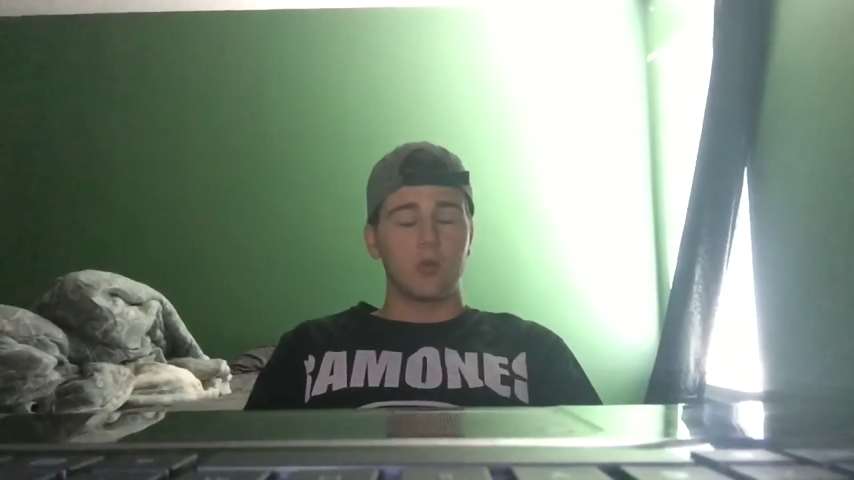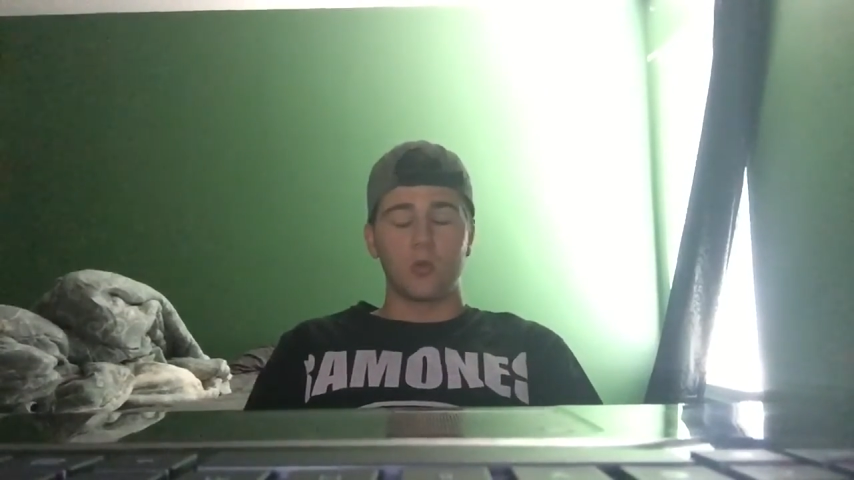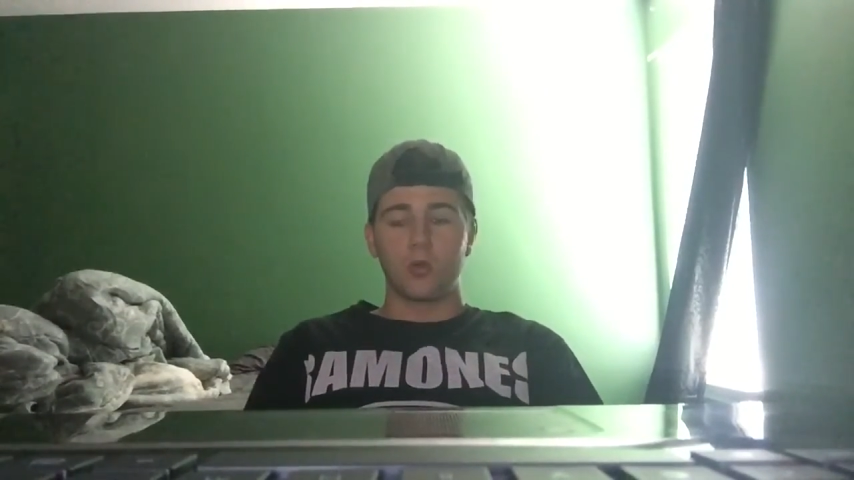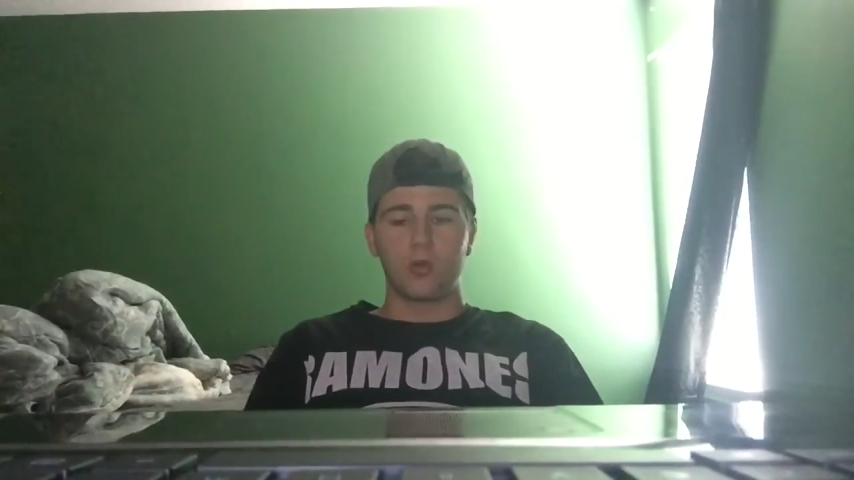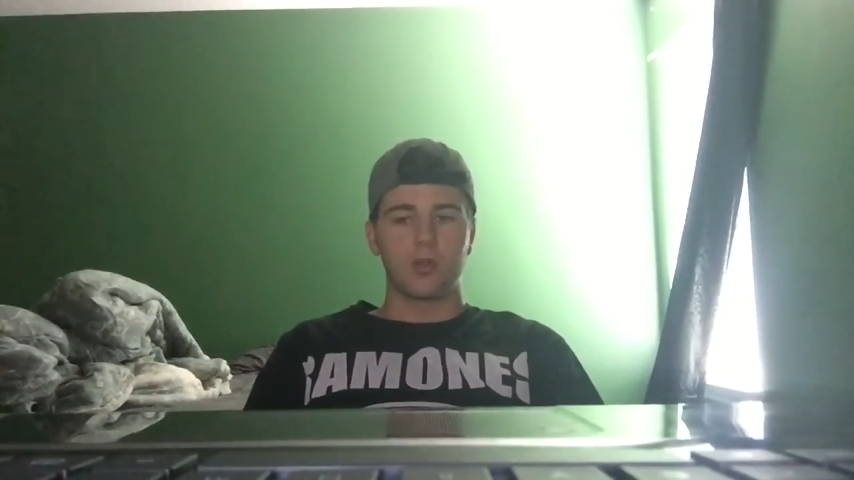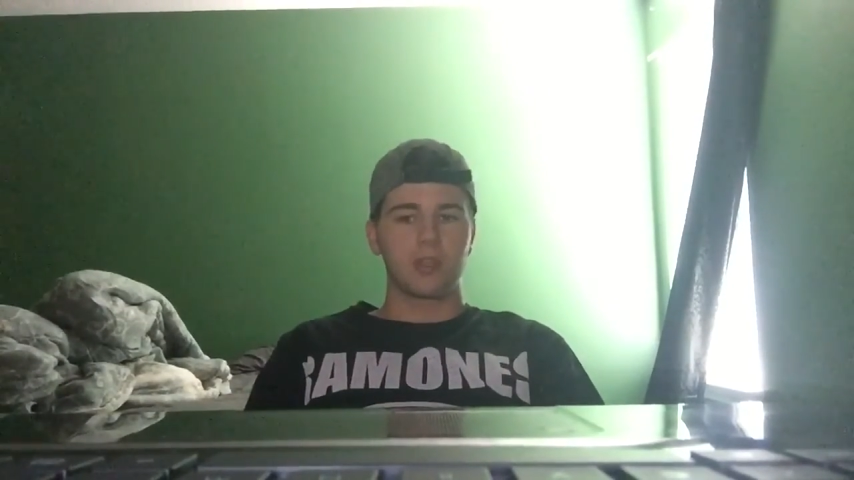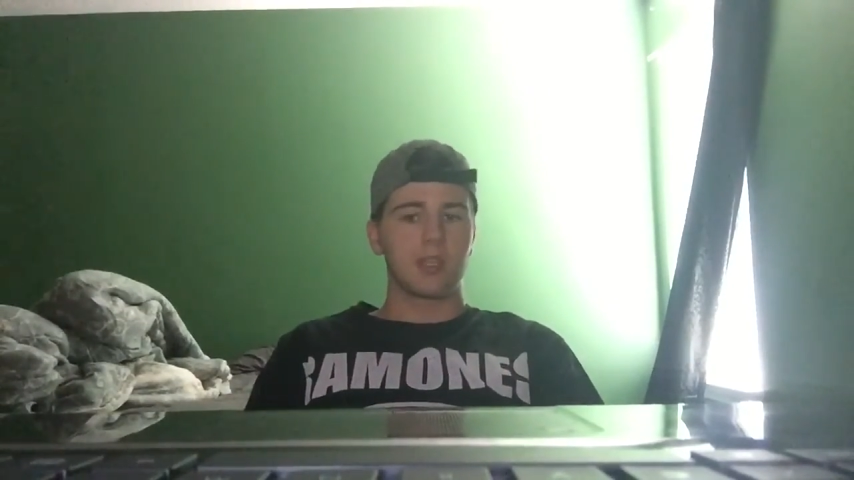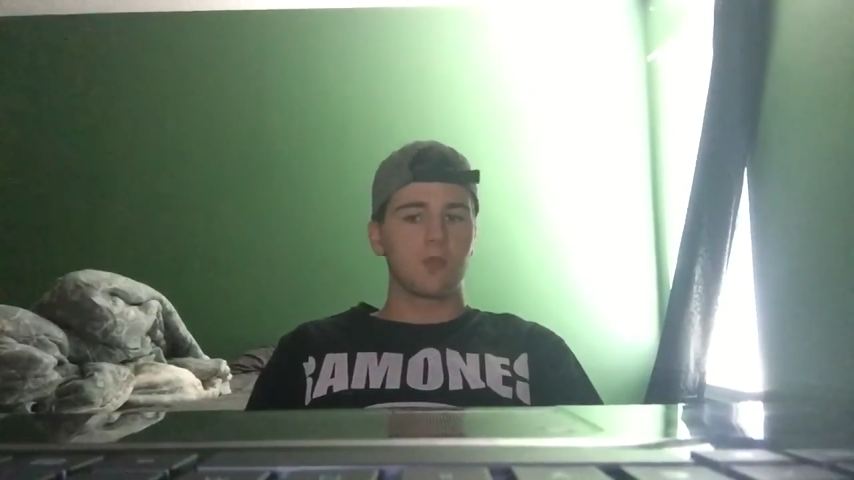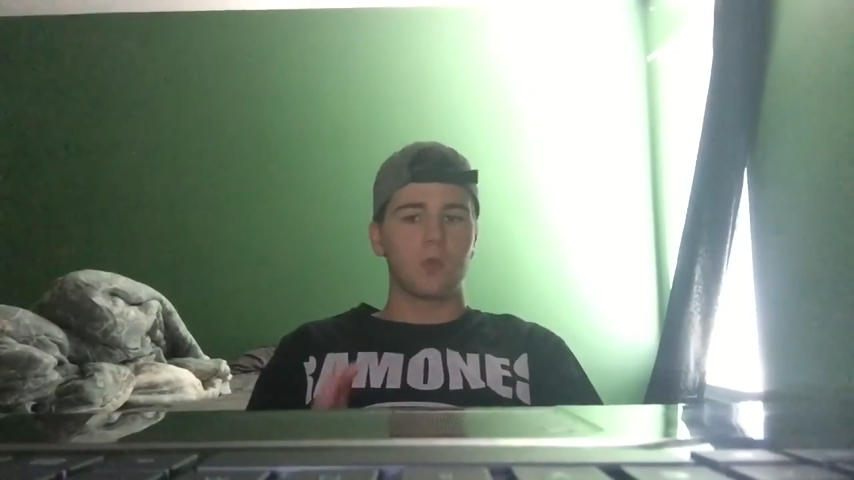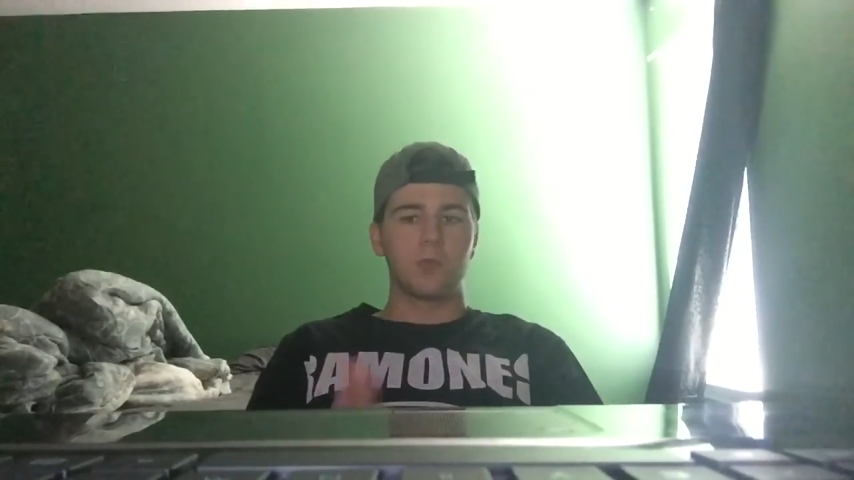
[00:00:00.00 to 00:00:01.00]
or
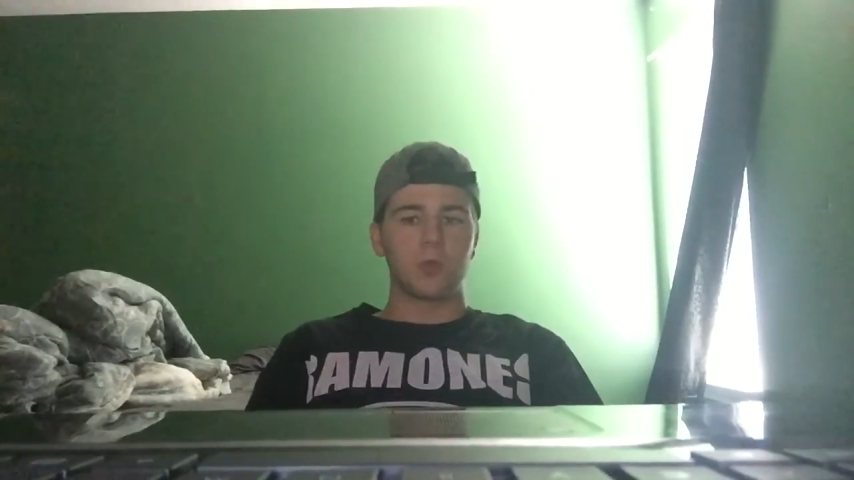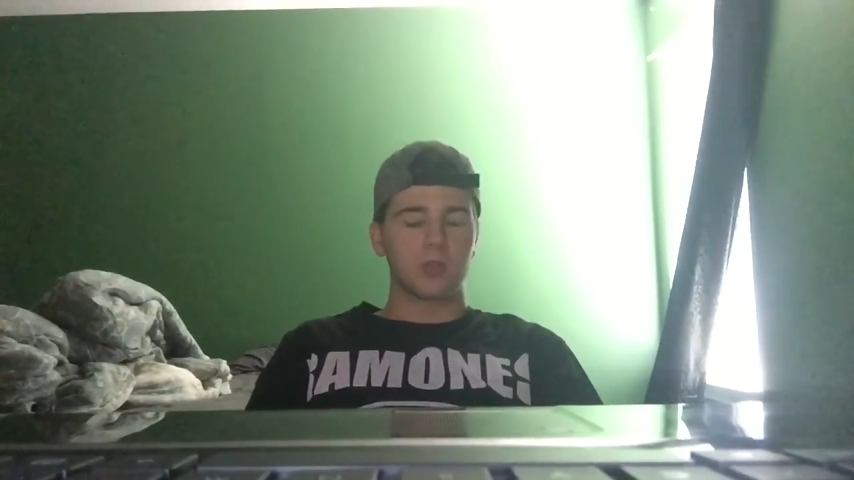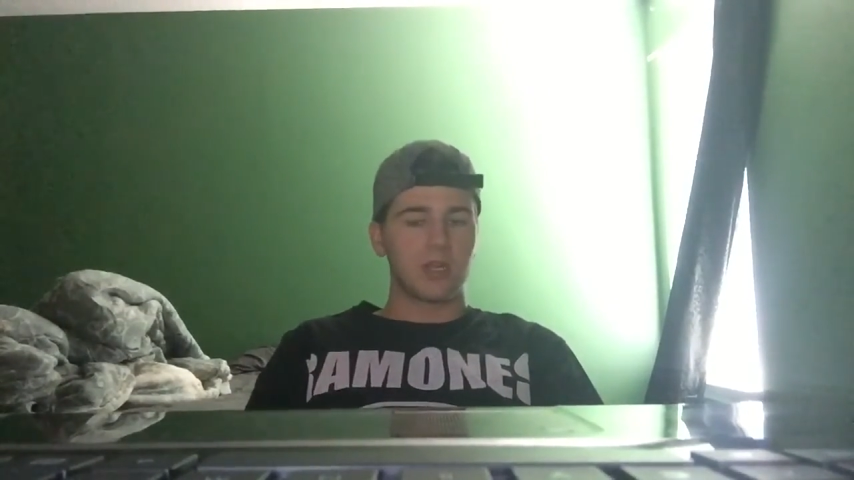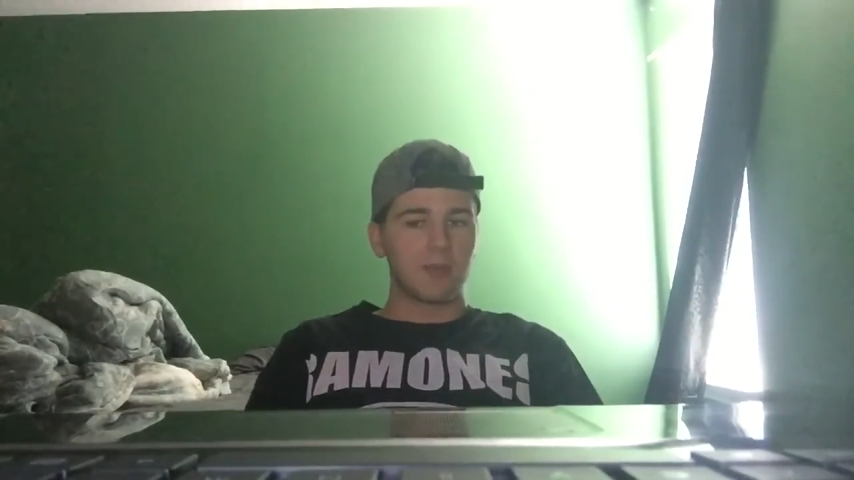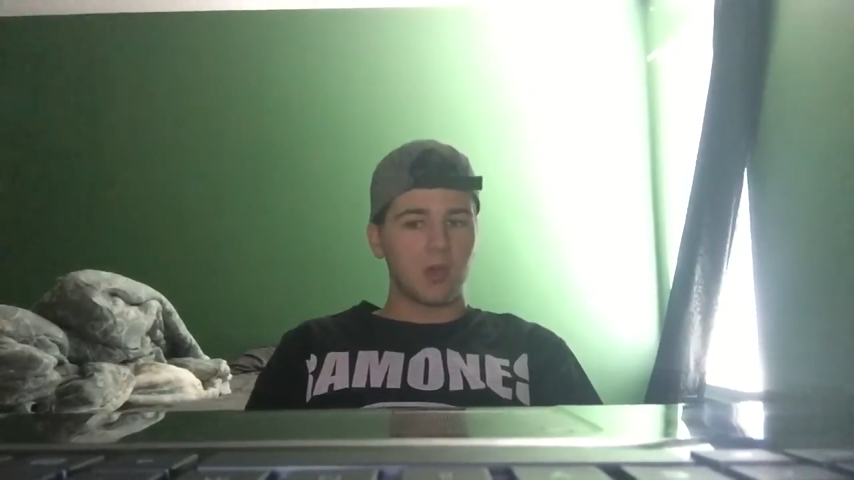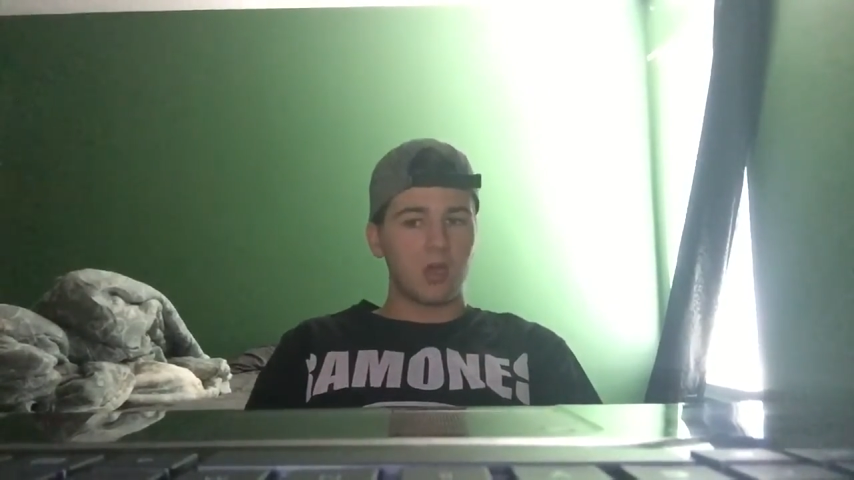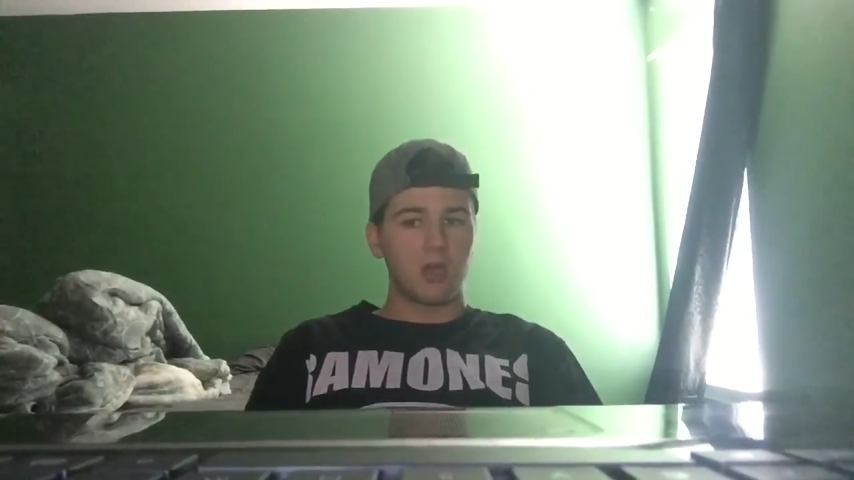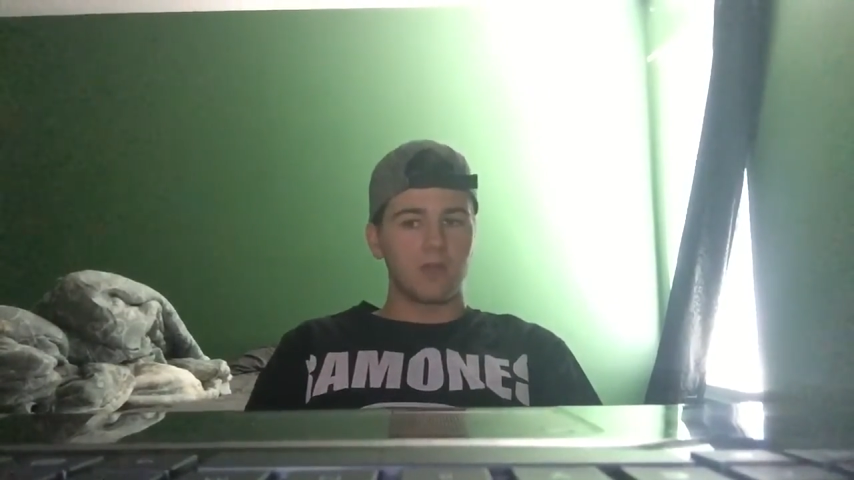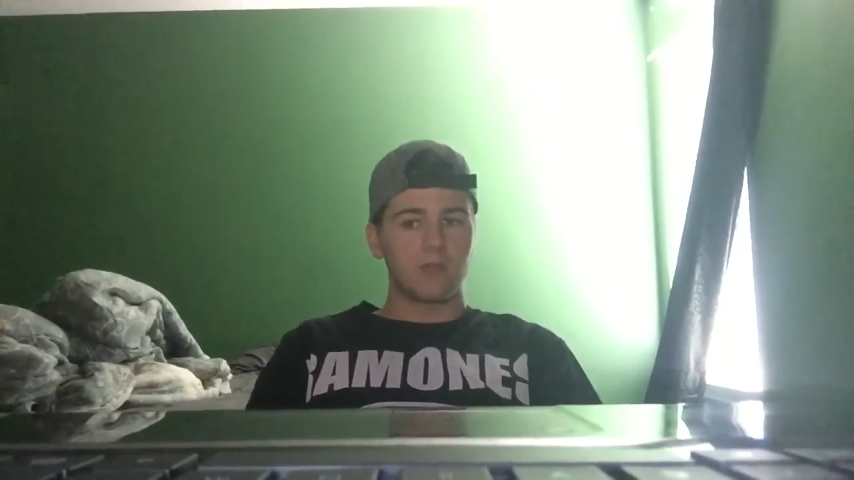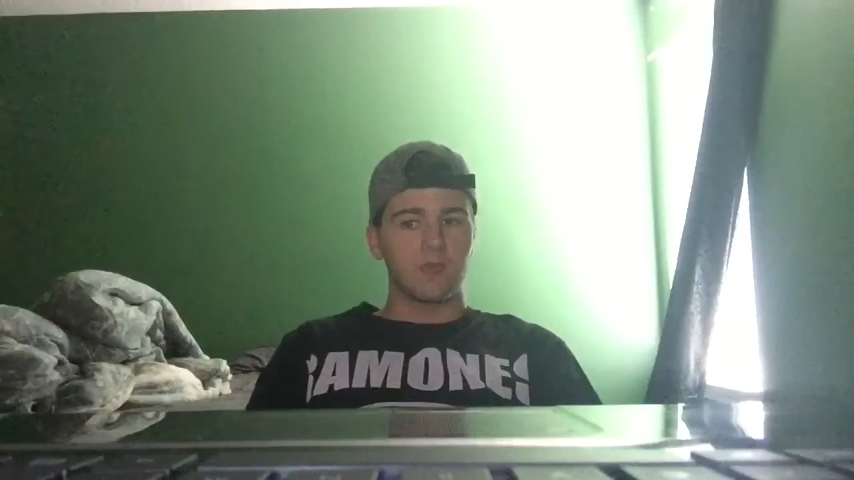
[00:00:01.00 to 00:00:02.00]
they want more time
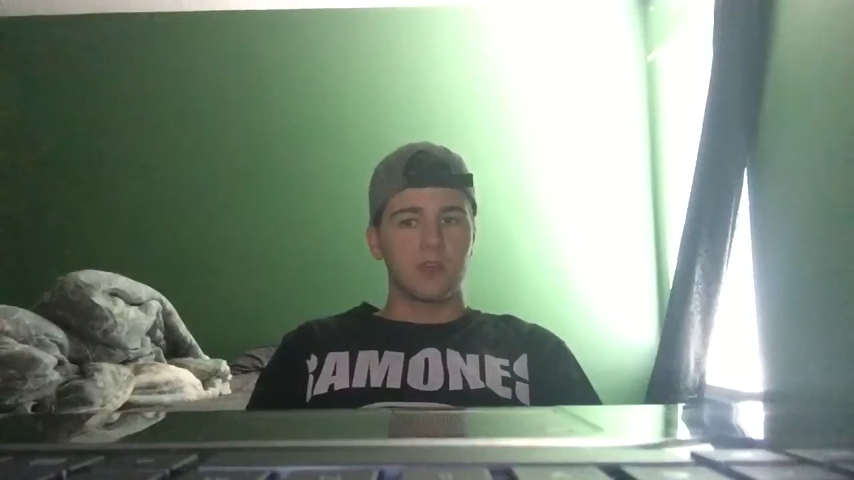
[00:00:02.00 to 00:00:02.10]
off,